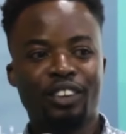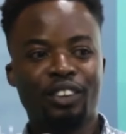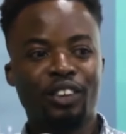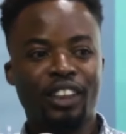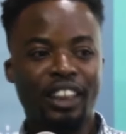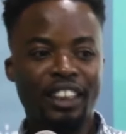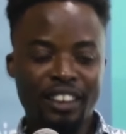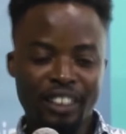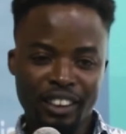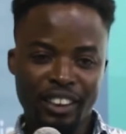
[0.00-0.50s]

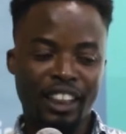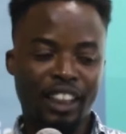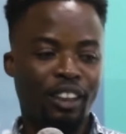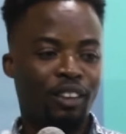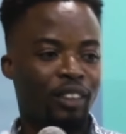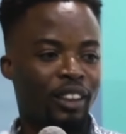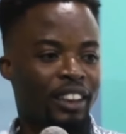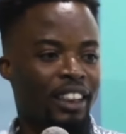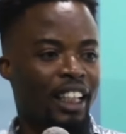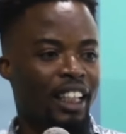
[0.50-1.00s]
You can still
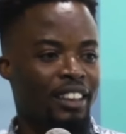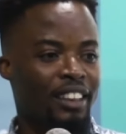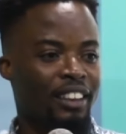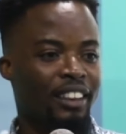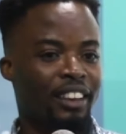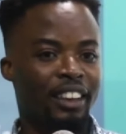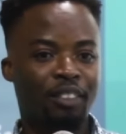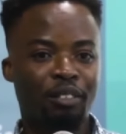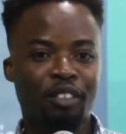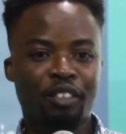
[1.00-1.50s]
calculate
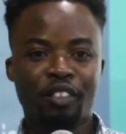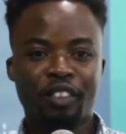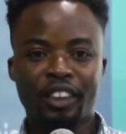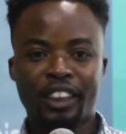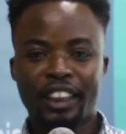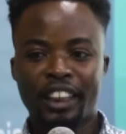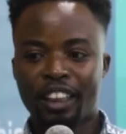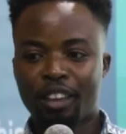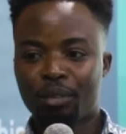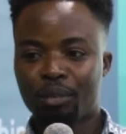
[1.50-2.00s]
accidents
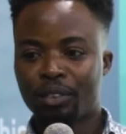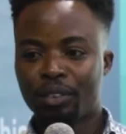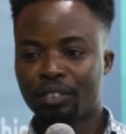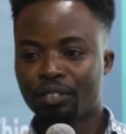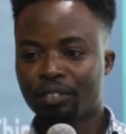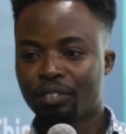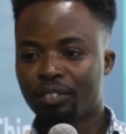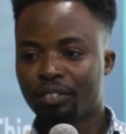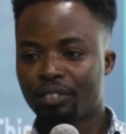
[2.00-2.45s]
before they happen.